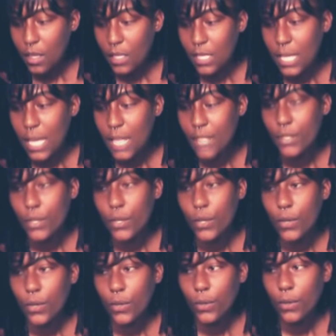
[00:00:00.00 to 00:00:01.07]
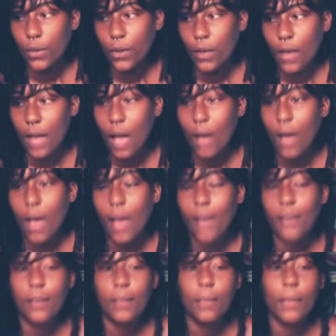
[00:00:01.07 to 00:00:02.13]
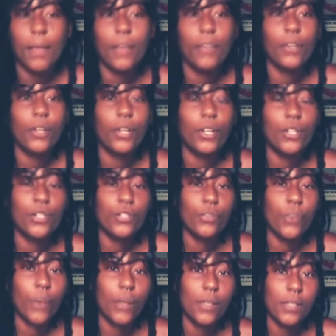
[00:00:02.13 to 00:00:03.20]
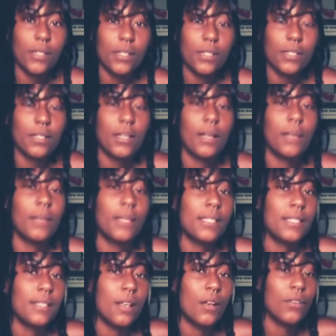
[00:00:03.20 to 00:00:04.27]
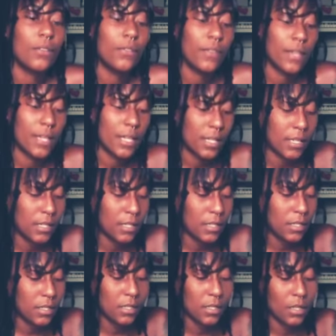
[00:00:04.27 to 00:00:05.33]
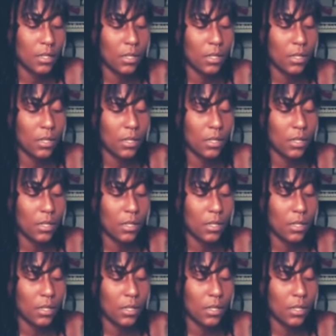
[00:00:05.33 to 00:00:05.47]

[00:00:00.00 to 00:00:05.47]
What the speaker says: yeah, so how I combat the urge of wanting to cut myself is